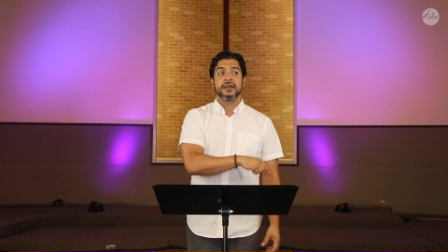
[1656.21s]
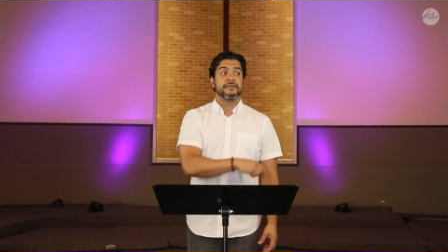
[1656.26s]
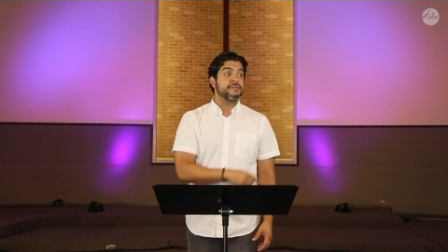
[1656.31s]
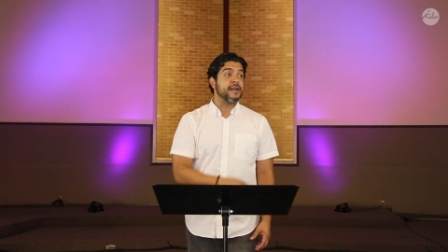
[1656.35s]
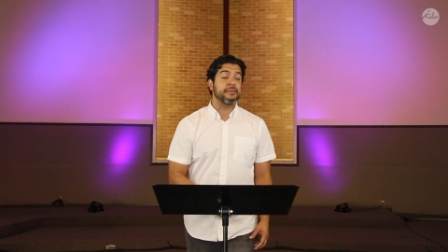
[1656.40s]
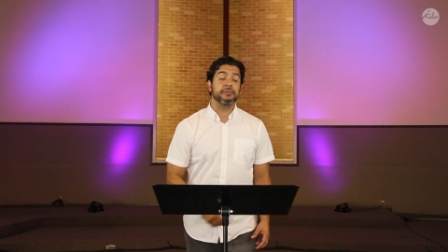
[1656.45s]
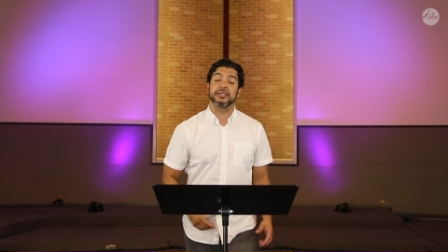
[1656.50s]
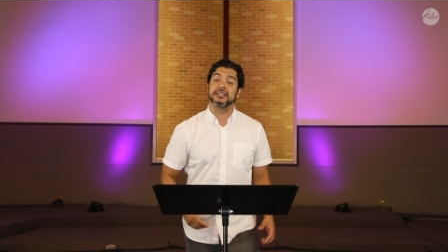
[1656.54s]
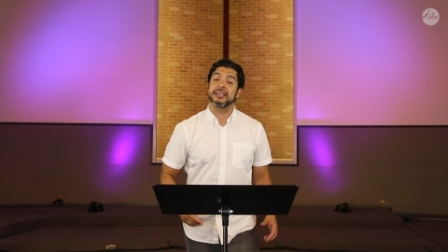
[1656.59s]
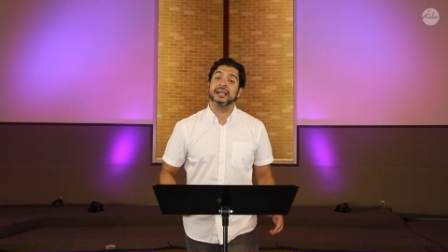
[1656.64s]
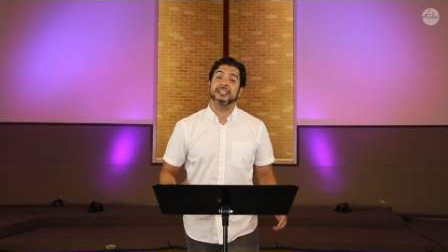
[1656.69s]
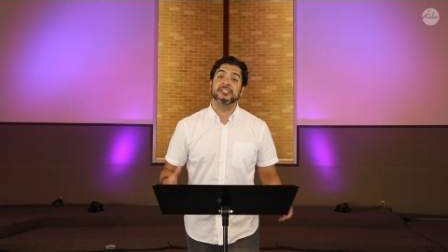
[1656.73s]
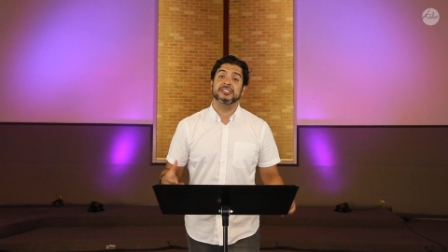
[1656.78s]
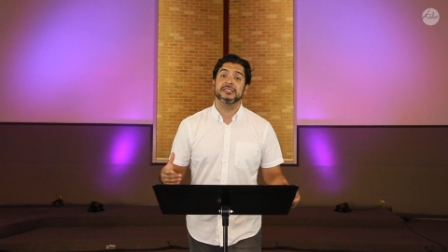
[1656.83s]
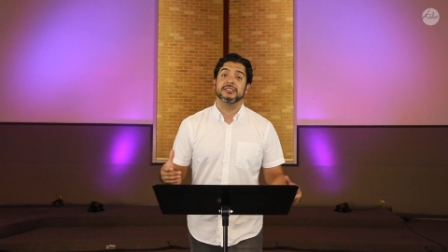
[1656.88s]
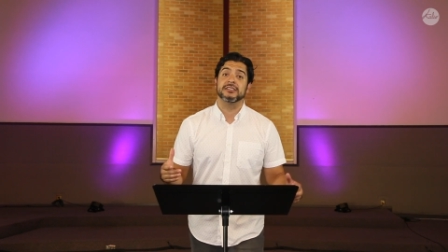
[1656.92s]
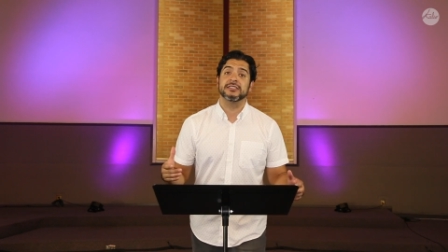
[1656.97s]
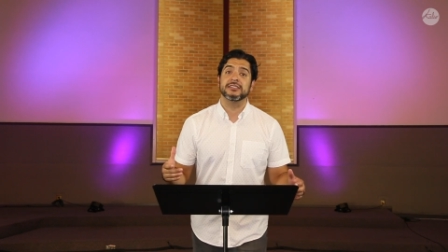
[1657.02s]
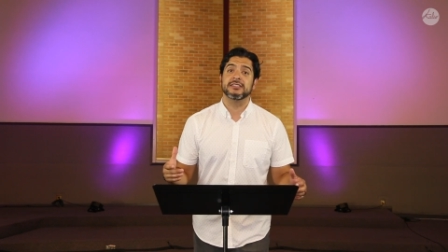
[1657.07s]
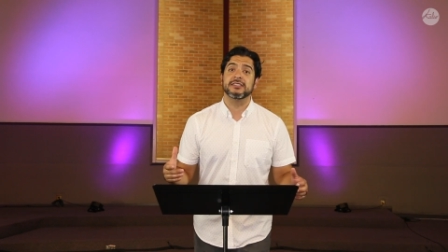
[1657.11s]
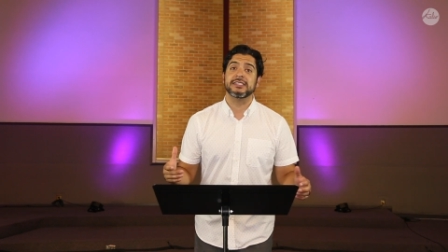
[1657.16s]
Family, that's,
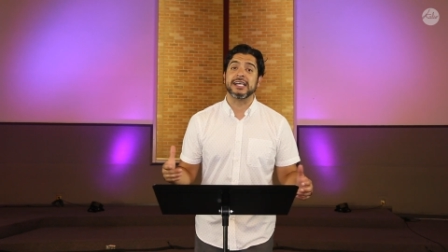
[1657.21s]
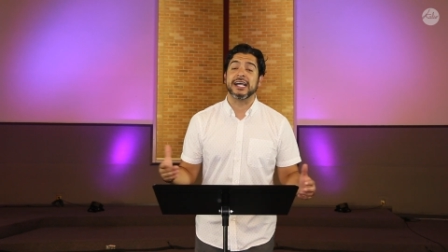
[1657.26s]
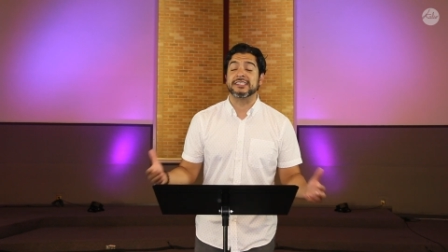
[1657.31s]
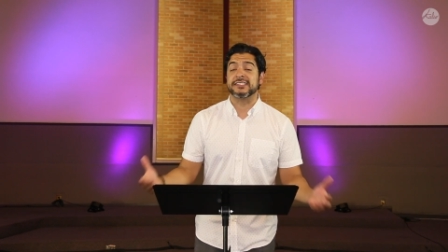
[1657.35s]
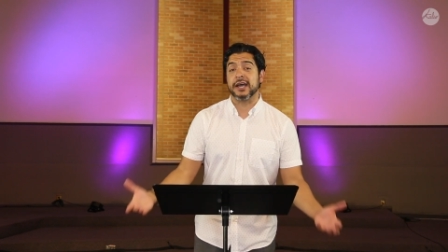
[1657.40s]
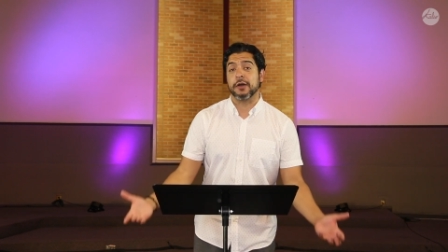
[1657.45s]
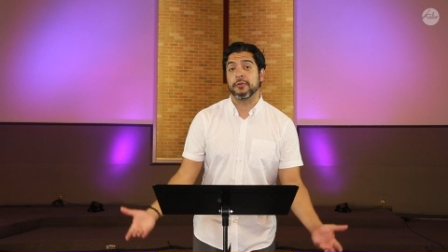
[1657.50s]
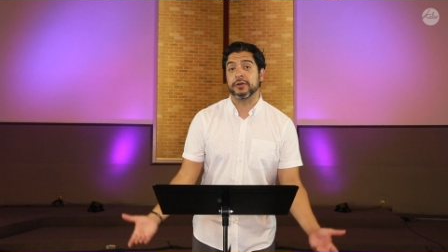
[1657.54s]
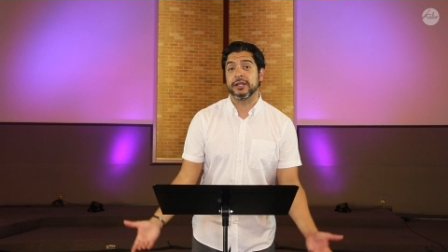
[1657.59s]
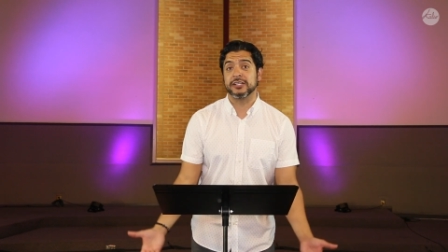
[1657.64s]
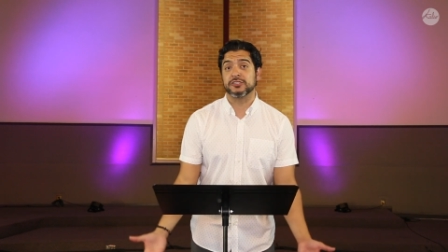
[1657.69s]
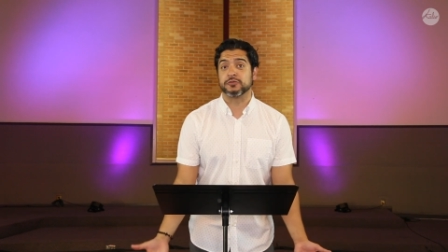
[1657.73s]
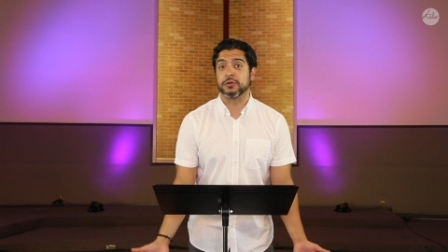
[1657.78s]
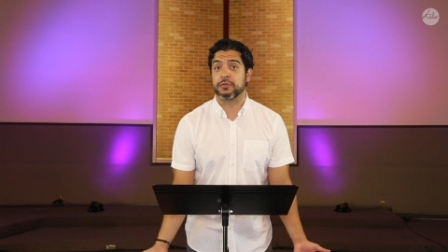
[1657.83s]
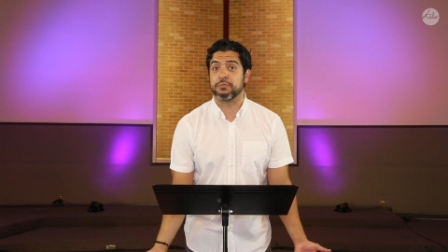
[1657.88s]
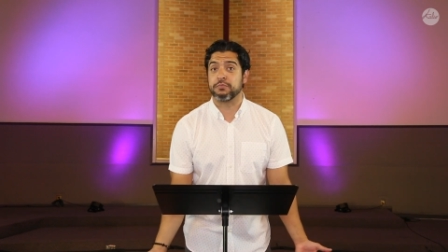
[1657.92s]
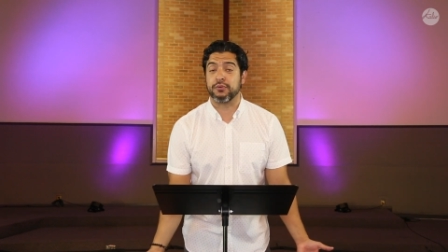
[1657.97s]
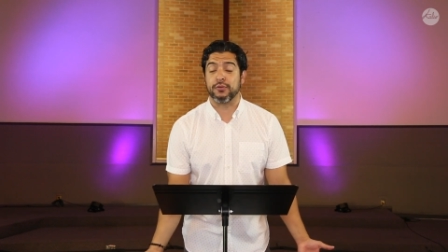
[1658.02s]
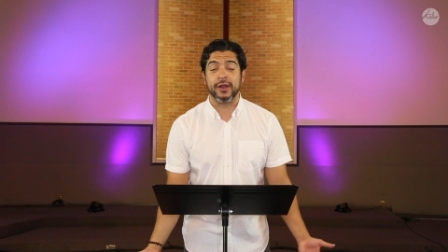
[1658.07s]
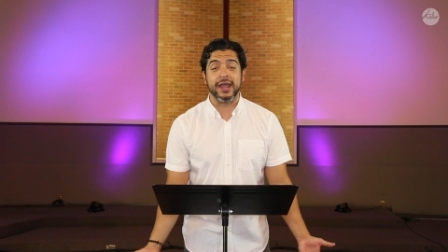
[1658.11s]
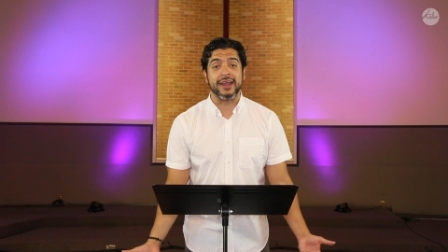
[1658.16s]
that's how it is
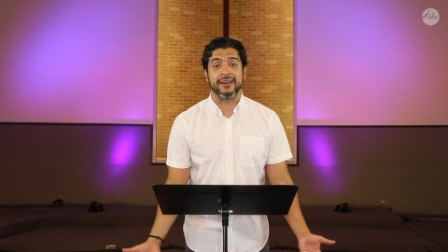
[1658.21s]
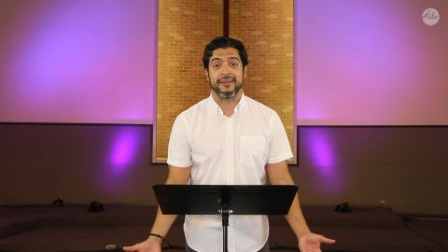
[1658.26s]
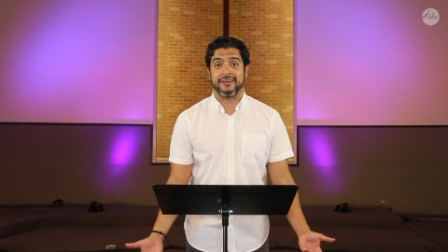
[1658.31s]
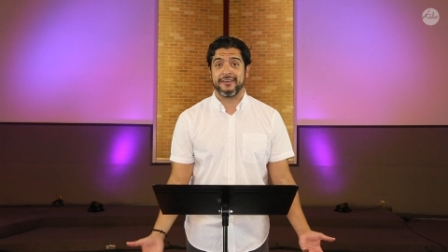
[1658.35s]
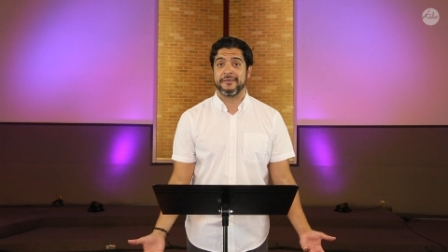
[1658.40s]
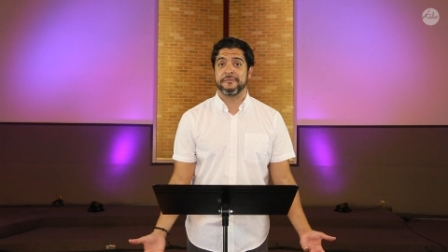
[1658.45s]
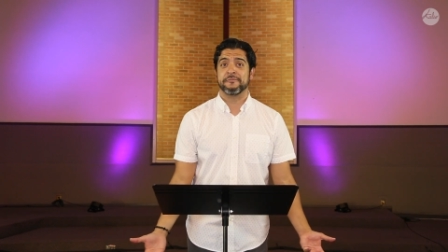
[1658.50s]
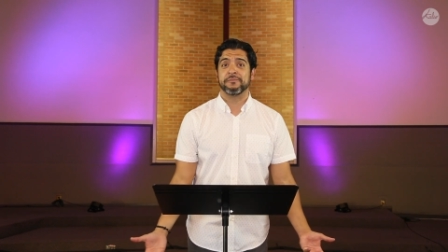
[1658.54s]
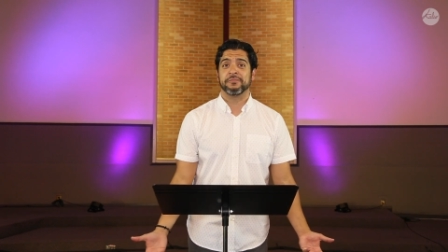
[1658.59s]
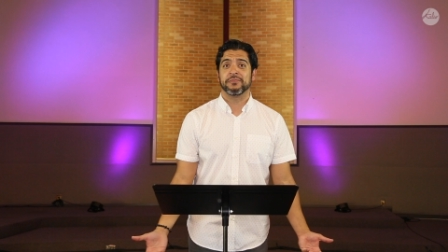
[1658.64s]
with prayer.